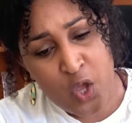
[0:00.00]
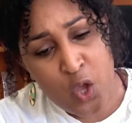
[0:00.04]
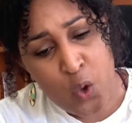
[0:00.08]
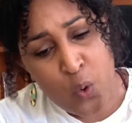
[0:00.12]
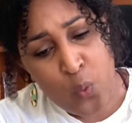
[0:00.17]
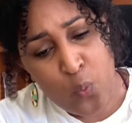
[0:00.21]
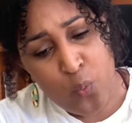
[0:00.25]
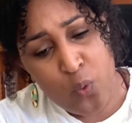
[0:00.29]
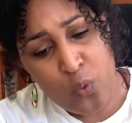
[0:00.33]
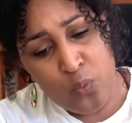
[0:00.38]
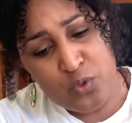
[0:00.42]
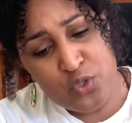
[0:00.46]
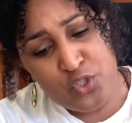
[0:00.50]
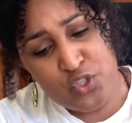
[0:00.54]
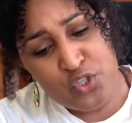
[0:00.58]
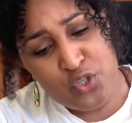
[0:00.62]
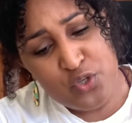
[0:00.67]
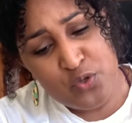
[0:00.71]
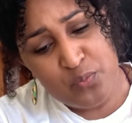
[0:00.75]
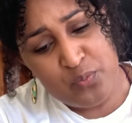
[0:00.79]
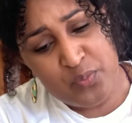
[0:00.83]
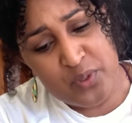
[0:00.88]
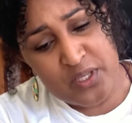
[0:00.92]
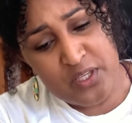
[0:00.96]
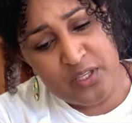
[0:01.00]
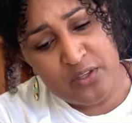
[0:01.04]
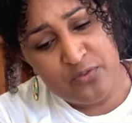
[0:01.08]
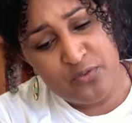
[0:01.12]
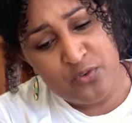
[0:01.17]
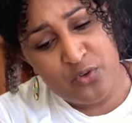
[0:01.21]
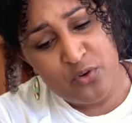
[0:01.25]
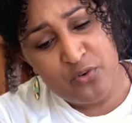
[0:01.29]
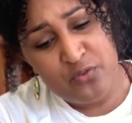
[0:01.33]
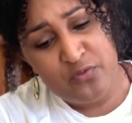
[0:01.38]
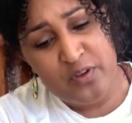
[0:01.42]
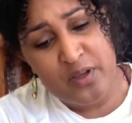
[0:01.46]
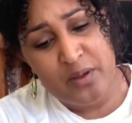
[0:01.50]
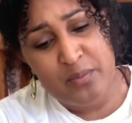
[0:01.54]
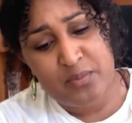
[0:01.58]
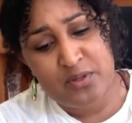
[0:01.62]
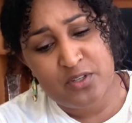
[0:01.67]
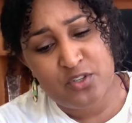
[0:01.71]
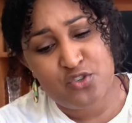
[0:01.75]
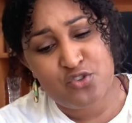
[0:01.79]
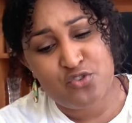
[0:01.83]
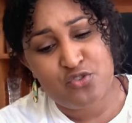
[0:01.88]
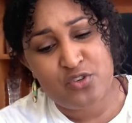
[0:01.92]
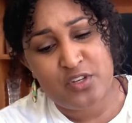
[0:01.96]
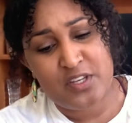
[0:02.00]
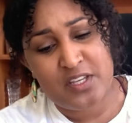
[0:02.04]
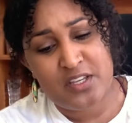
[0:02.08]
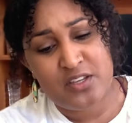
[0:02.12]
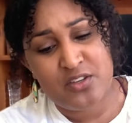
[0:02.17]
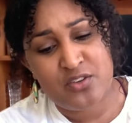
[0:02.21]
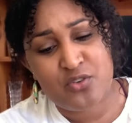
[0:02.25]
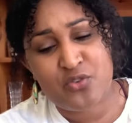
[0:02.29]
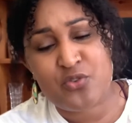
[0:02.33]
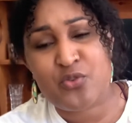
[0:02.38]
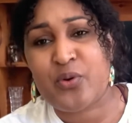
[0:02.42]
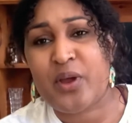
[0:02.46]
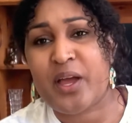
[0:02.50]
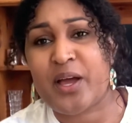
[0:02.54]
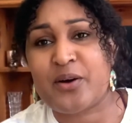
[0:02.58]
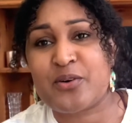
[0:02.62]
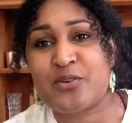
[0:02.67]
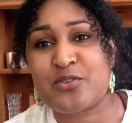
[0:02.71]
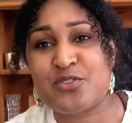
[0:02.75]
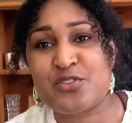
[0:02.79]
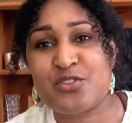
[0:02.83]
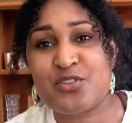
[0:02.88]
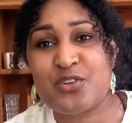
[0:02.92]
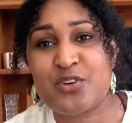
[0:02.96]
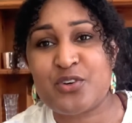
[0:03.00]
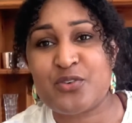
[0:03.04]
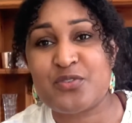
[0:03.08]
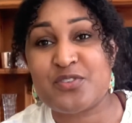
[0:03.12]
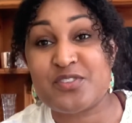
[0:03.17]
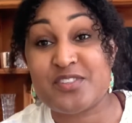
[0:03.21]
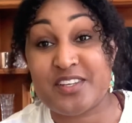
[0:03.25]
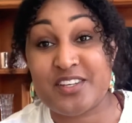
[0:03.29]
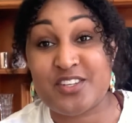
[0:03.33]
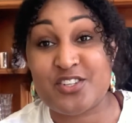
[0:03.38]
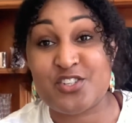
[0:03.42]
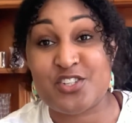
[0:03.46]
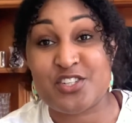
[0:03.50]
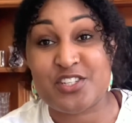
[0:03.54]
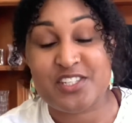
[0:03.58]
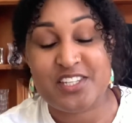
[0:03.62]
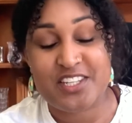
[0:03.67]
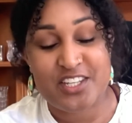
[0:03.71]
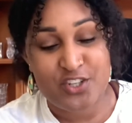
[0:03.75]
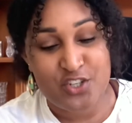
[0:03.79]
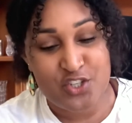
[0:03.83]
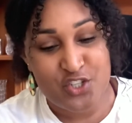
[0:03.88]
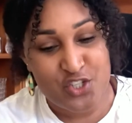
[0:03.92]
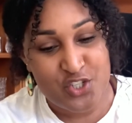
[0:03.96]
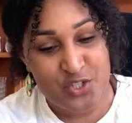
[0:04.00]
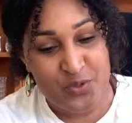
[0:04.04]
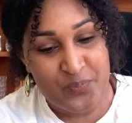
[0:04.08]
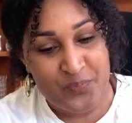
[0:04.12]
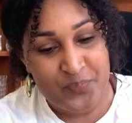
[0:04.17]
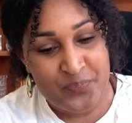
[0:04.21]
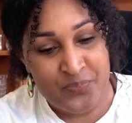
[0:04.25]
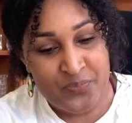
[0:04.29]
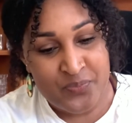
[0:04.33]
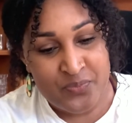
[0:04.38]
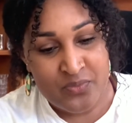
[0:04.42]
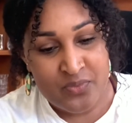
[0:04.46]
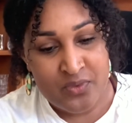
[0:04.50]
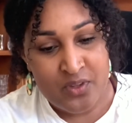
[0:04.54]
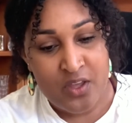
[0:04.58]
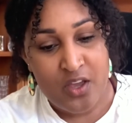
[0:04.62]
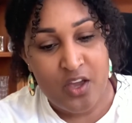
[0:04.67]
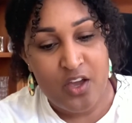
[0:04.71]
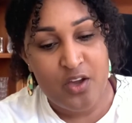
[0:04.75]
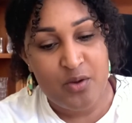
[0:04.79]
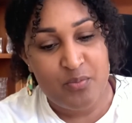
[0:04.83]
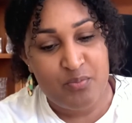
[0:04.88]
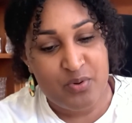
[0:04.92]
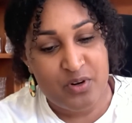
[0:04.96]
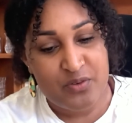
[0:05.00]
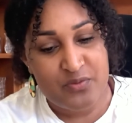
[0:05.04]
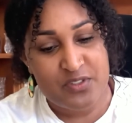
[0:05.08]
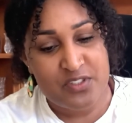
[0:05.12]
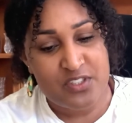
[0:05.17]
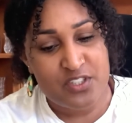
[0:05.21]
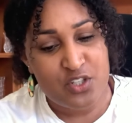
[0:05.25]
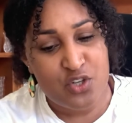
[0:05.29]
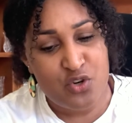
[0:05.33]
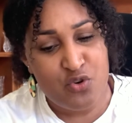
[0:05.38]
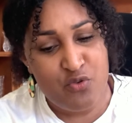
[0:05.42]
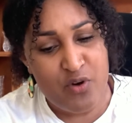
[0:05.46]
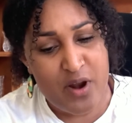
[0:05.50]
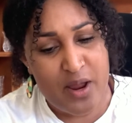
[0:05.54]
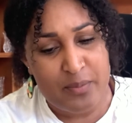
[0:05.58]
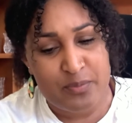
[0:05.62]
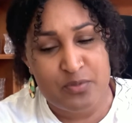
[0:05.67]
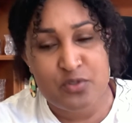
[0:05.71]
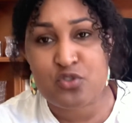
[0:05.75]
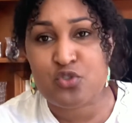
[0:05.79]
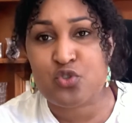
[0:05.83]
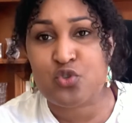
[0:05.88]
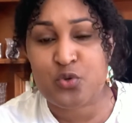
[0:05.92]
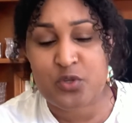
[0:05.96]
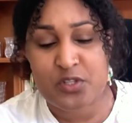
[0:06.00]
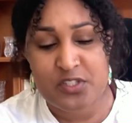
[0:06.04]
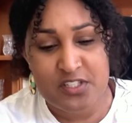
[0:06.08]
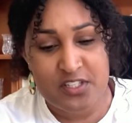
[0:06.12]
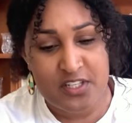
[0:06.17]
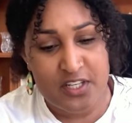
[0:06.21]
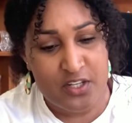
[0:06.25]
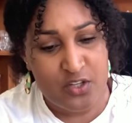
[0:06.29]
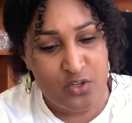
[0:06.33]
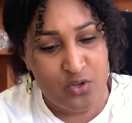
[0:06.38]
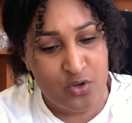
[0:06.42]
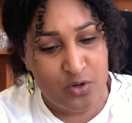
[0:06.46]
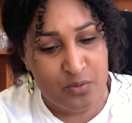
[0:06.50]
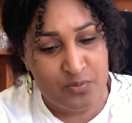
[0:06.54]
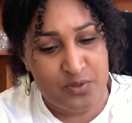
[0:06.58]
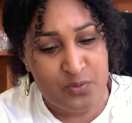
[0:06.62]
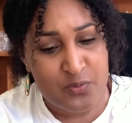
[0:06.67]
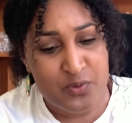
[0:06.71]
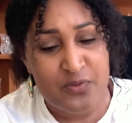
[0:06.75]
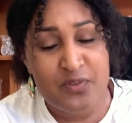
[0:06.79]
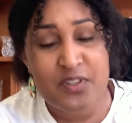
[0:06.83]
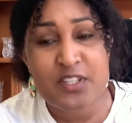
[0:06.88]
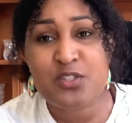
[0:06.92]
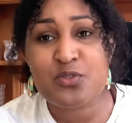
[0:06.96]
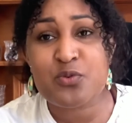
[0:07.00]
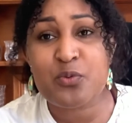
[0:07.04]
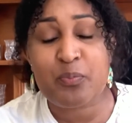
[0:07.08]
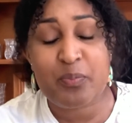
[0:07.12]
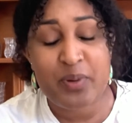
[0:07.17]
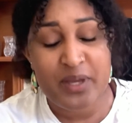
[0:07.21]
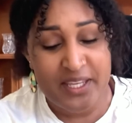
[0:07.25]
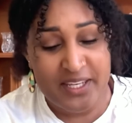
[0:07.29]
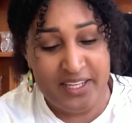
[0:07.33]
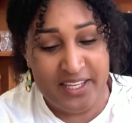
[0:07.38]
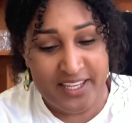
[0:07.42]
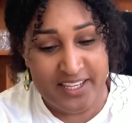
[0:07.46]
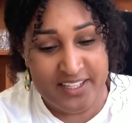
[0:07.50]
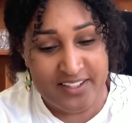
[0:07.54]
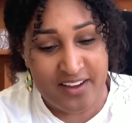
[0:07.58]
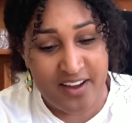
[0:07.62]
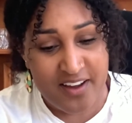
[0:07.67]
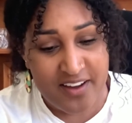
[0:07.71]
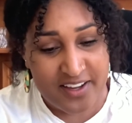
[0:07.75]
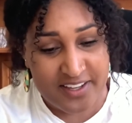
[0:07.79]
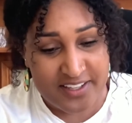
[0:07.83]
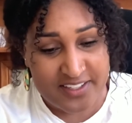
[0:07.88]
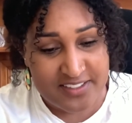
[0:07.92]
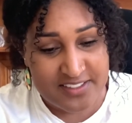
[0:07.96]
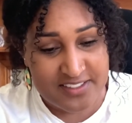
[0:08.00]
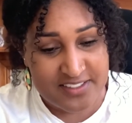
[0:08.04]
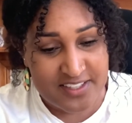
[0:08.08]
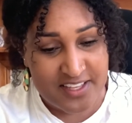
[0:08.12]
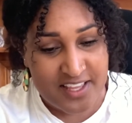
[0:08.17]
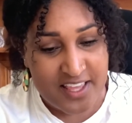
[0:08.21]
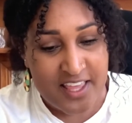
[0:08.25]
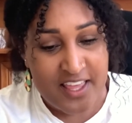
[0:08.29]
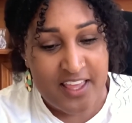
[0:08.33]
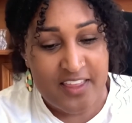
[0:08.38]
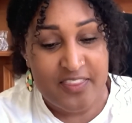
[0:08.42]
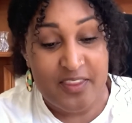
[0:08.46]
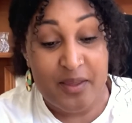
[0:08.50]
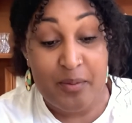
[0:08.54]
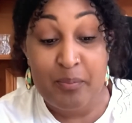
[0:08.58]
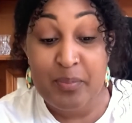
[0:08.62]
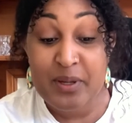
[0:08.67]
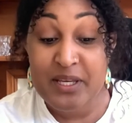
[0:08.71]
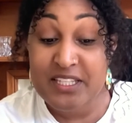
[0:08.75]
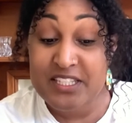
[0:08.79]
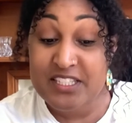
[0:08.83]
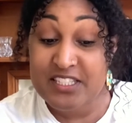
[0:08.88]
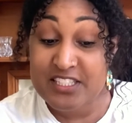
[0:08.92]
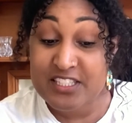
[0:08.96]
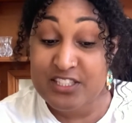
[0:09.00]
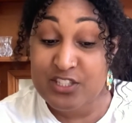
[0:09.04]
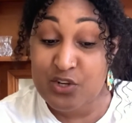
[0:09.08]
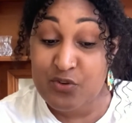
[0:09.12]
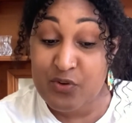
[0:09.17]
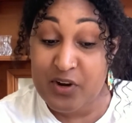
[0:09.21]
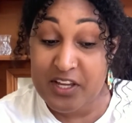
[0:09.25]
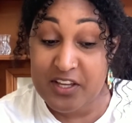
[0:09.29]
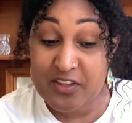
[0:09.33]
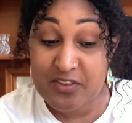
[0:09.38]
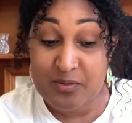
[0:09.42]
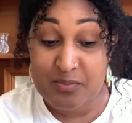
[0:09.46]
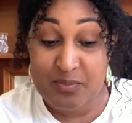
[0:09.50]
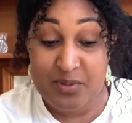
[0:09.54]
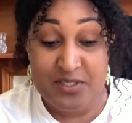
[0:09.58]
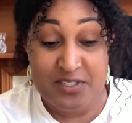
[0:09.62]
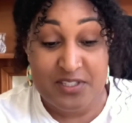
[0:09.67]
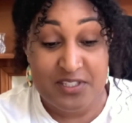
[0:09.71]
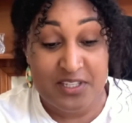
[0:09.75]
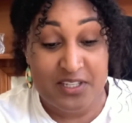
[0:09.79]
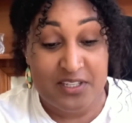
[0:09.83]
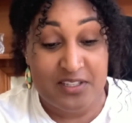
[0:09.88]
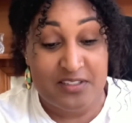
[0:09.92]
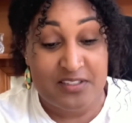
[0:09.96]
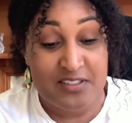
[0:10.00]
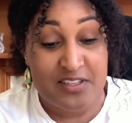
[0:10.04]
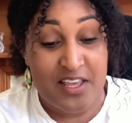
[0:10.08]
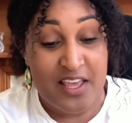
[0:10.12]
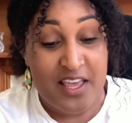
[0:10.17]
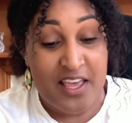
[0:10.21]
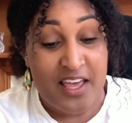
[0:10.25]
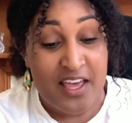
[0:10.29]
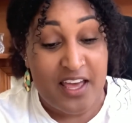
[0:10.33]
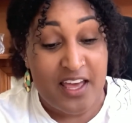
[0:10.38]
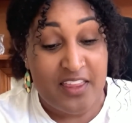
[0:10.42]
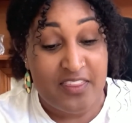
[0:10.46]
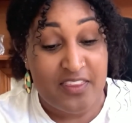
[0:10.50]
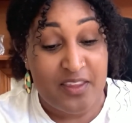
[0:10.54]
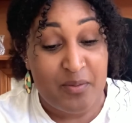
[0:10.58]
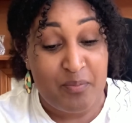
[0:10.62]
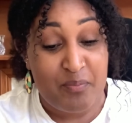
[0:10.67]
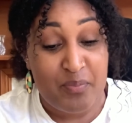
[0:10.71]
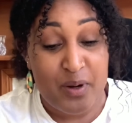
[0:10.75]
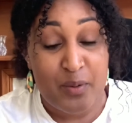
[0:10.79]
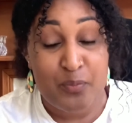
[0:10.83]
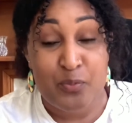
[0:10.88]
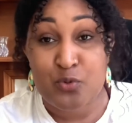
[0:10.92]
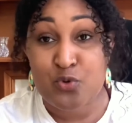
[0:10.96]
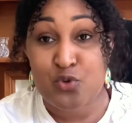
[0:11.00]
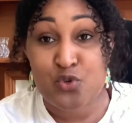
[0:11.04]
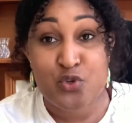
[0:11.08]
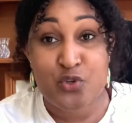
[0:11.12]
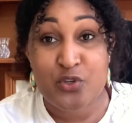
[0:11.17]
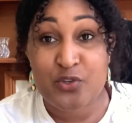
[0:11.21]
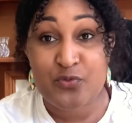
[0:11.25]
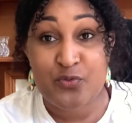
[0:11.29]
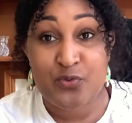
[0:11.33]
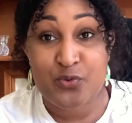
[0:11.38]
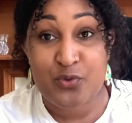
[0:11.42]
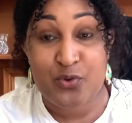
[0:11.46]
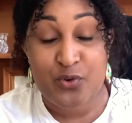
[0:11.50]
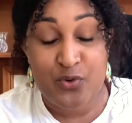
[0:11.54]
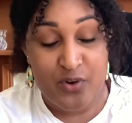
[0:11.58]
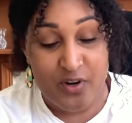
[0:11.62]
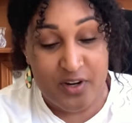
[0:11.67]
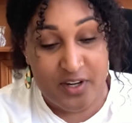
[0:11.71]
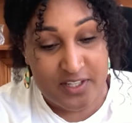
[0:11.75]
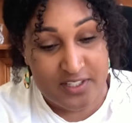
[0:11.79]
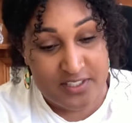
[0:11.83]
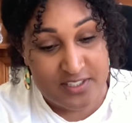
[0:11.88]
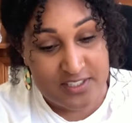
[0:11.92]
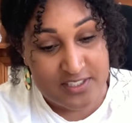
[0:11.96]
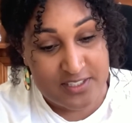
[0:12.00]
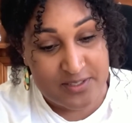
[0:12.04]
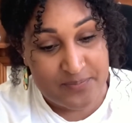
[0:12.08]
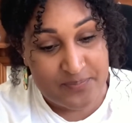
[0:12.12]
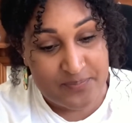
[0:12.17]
What would you be if your family tree grew out of such a dish? Her brothers are crabs, jointed and knobbed with little pinhead eyes. Their pincers crack the biscuits and they bubble joyful cries.